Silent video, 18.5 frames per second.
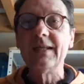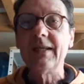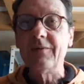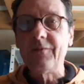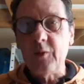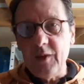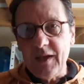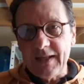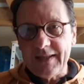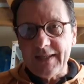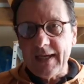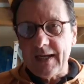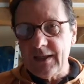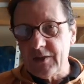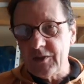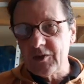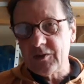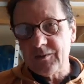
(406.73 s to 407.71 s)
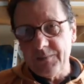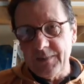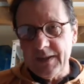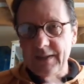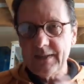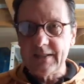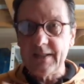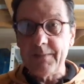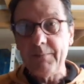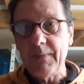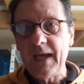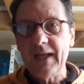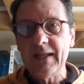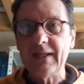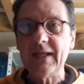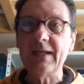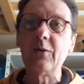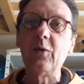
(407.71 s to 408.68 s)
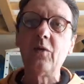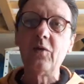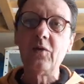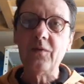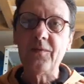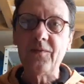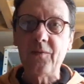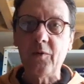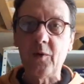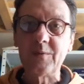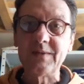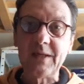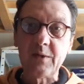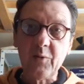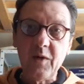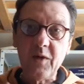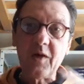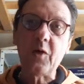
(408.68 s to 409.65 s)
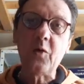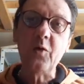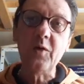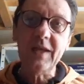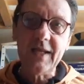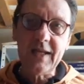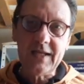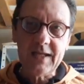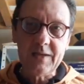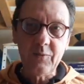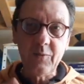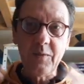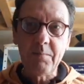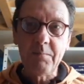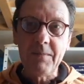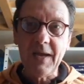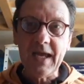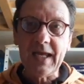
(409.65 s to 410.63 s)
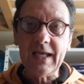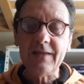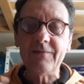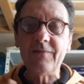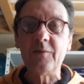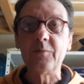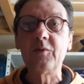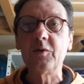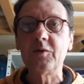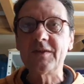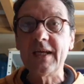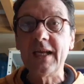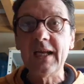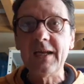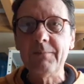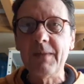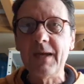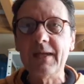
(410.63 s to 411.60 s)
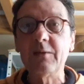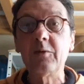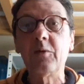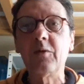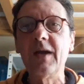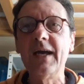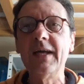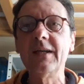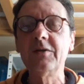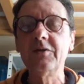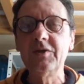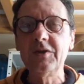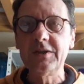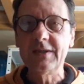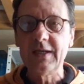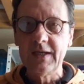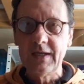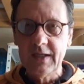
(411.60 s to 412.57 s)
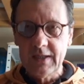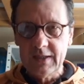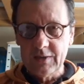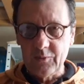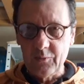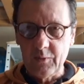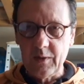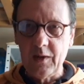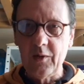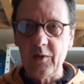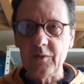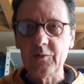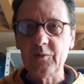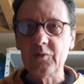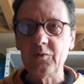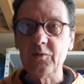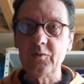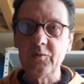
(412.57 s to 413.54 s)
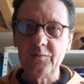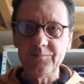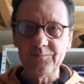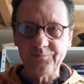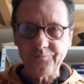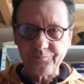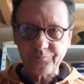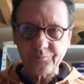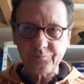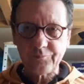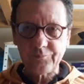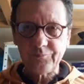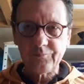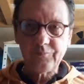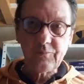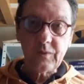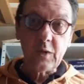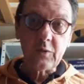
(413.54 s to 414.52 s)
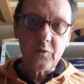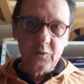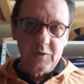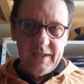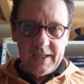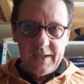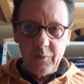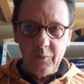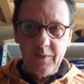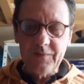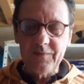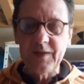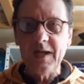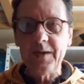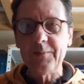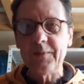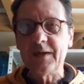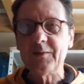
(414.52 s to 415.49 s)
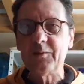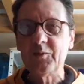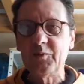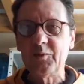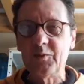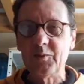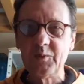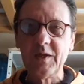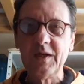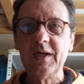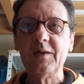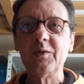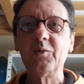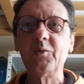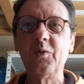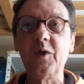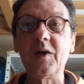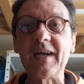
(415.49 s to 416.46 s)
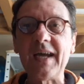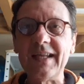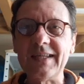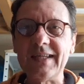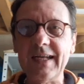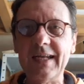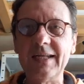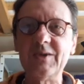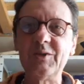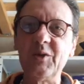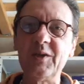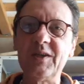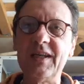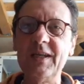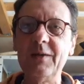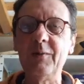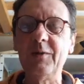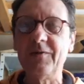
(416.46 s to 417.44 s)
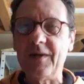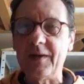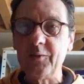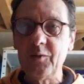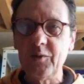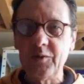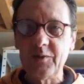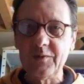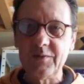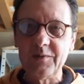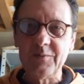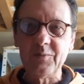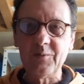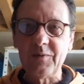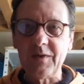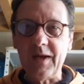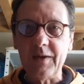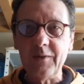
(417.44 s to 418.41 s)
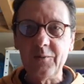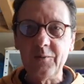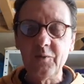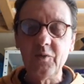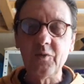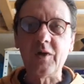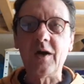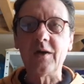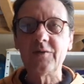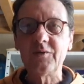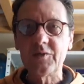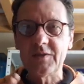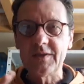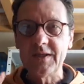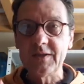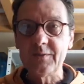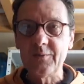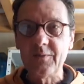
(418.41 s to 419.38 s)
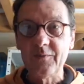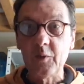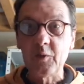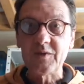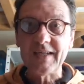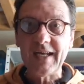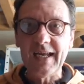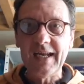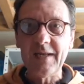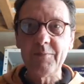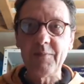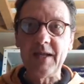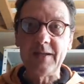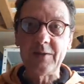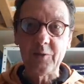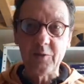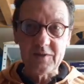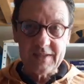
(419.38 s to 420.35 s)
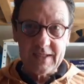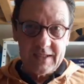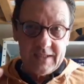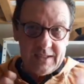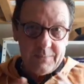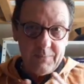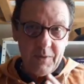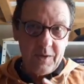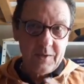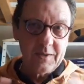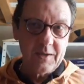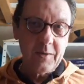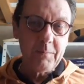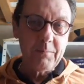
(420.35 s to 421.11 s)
They're very intelligent beings. They maintain all the forms, and we're made from those elemental energies. So we learn to deal with them and to work intelligently with our new consciousness, with those elementals. That is part, they're